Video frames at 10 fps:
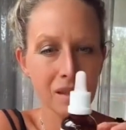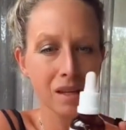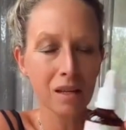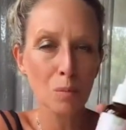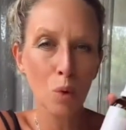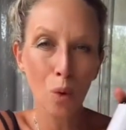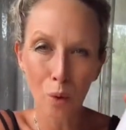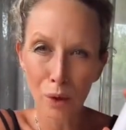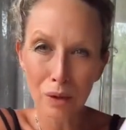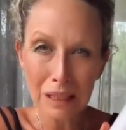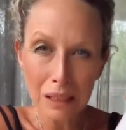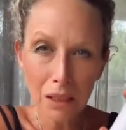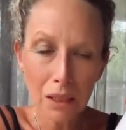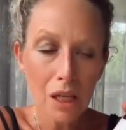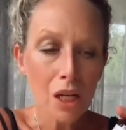This has more oil in
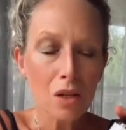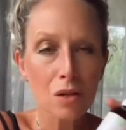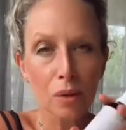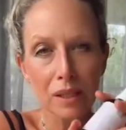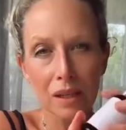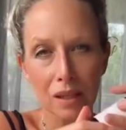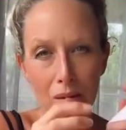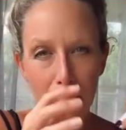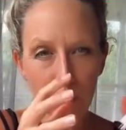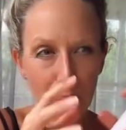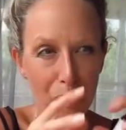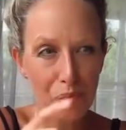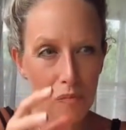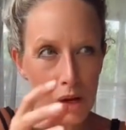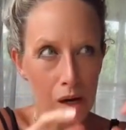it, so it's going
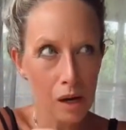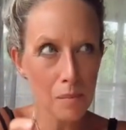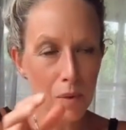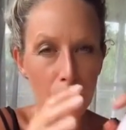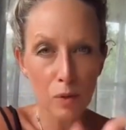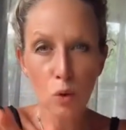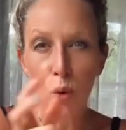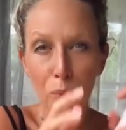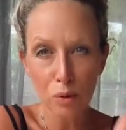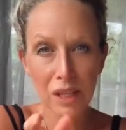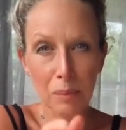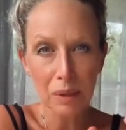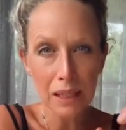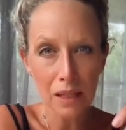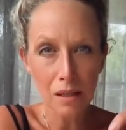to absorb more
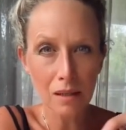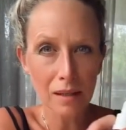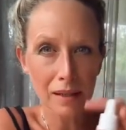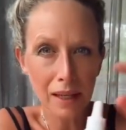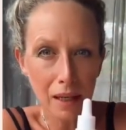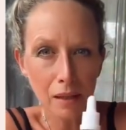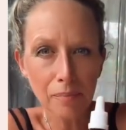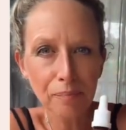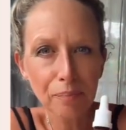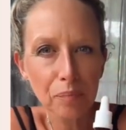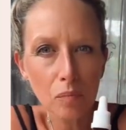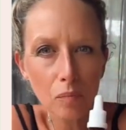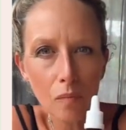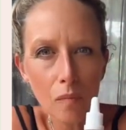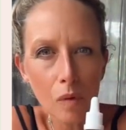deeply into the skin.
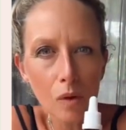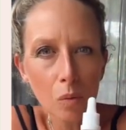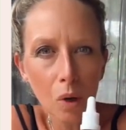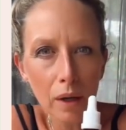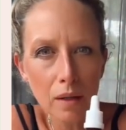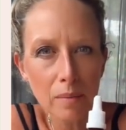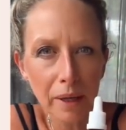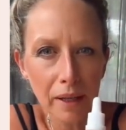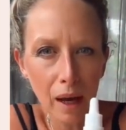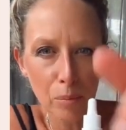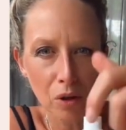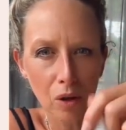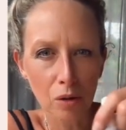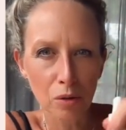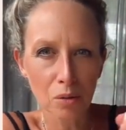Why has my camera
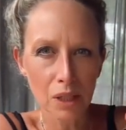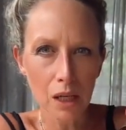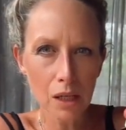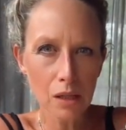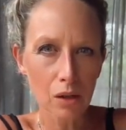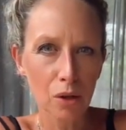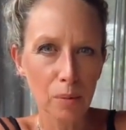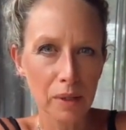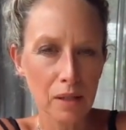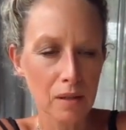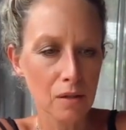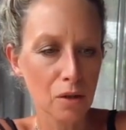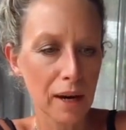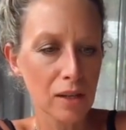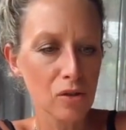gone all dark? I hope it
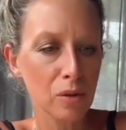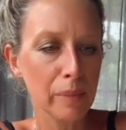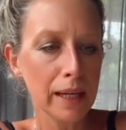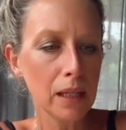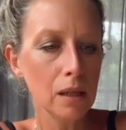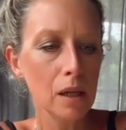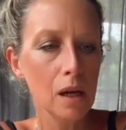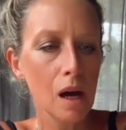doesn't crash on me.